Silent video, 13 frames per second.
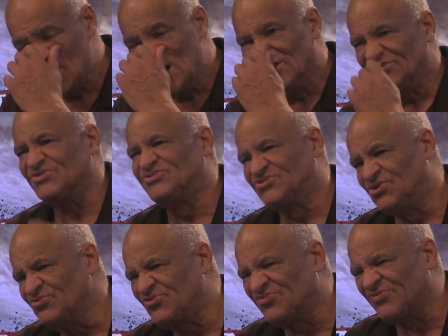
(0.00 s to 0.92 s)
the two,
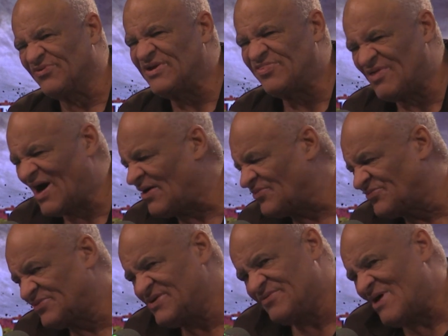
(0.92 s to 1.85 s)
3,000,
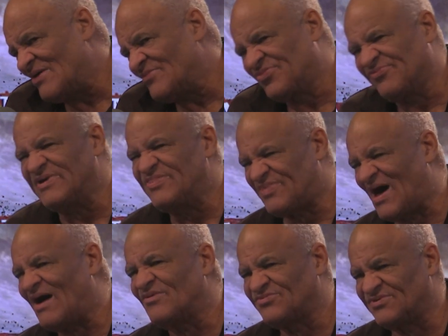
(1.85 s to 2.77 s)
around
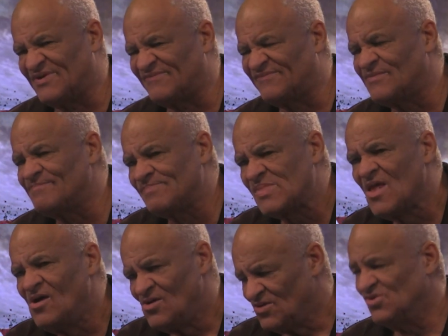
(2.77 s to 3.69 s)
3,000 of them
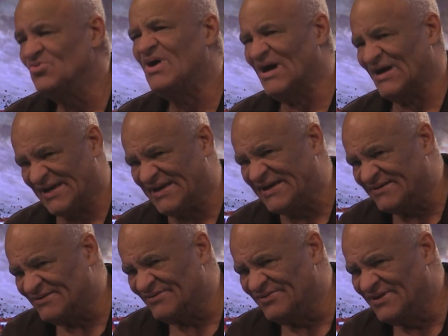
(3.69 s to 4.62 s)
who got
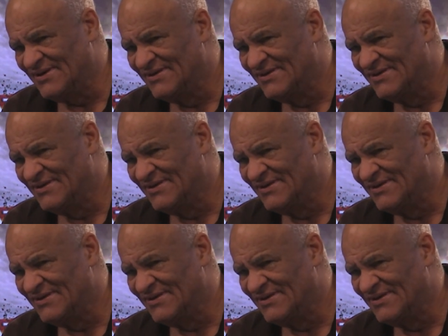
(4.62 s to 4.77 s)
killed